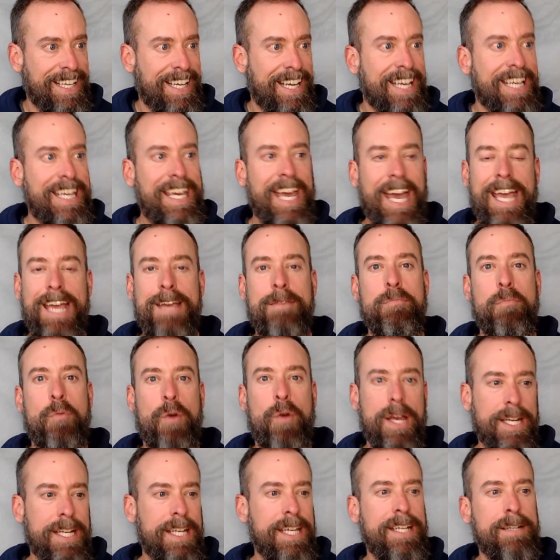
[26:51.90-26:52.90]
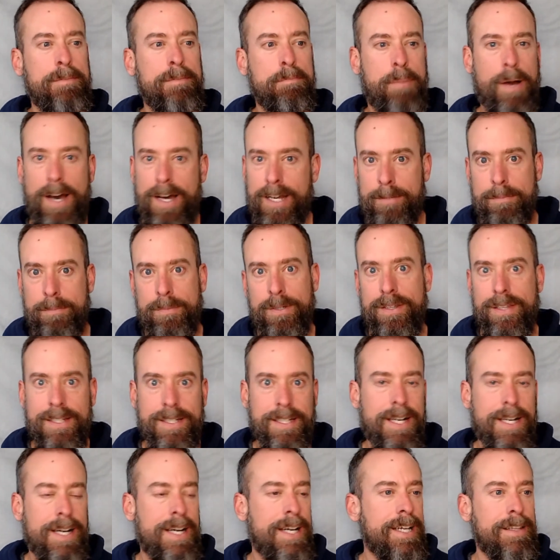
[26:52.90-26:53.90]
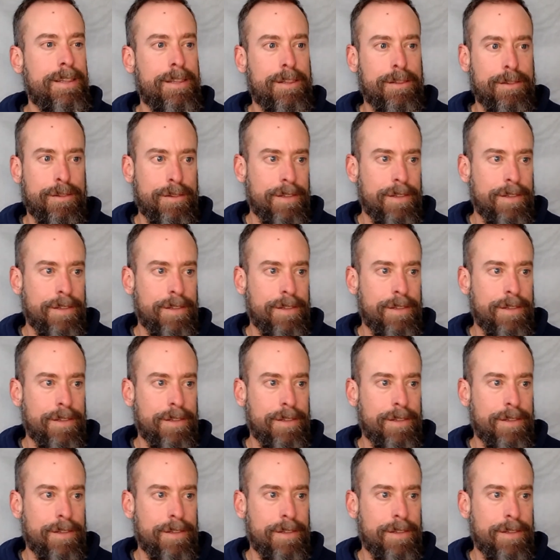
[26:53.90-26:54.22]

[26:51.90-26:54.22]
game winning, bottom of the ninth,